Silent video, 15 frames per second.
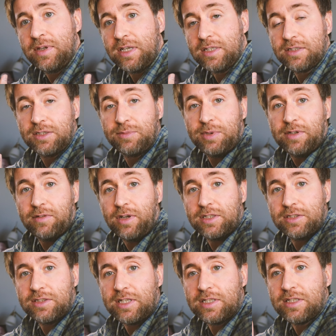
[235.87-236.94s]
The speed of light
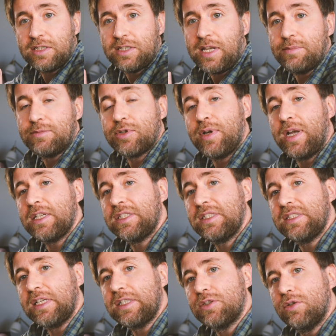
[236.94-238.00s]
stays the same. So it actually
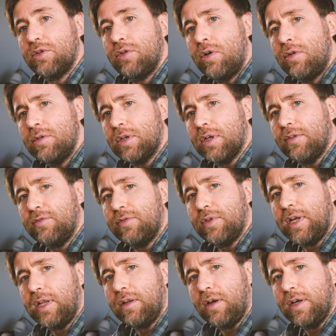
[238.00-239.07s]
takes longer for that
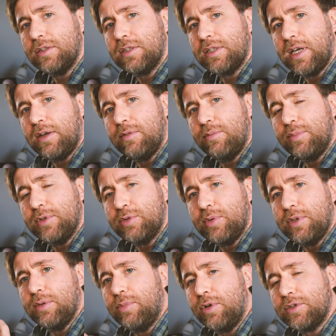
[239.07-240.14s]
light to get between the
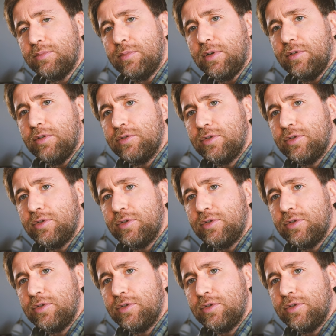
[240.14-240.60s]
bottom mirror and the